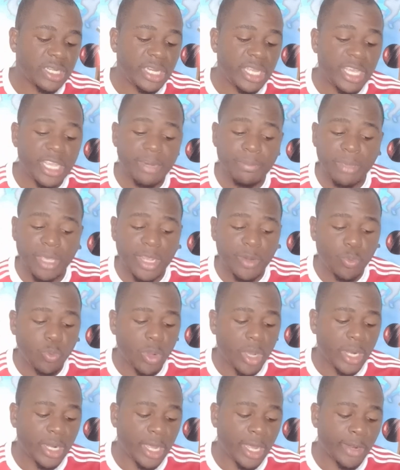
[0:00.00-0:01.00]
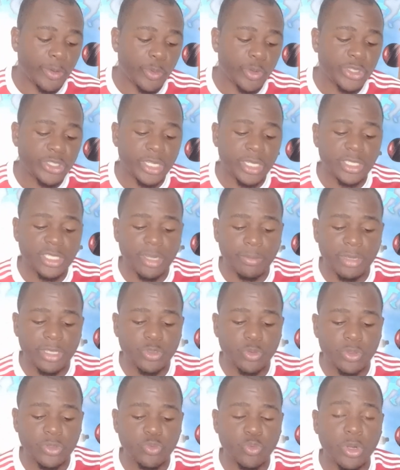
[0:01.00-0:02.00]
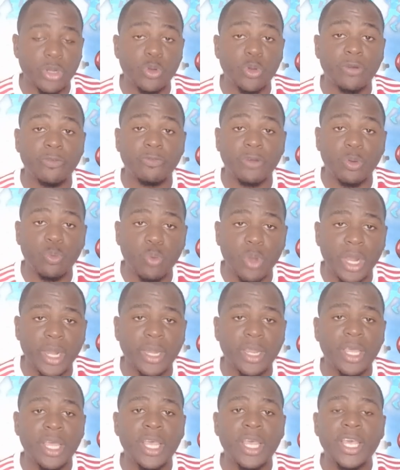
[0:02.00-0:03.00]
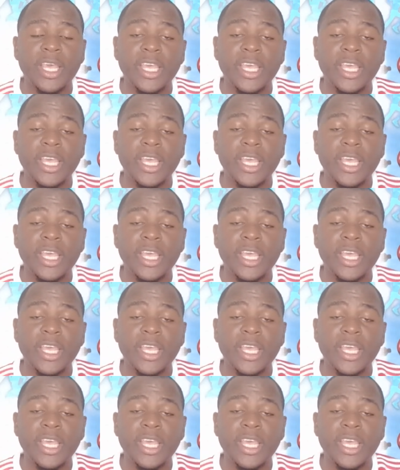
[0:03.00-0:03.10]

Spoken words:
Lane made 1 and Oshane Thomas was run out for 1.